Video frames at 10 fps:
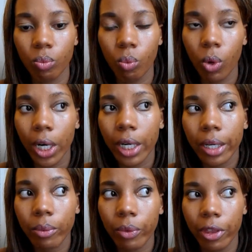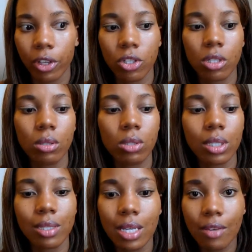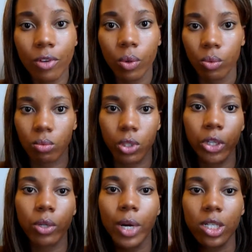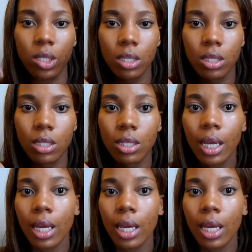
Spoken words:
work with the two, just leave your questions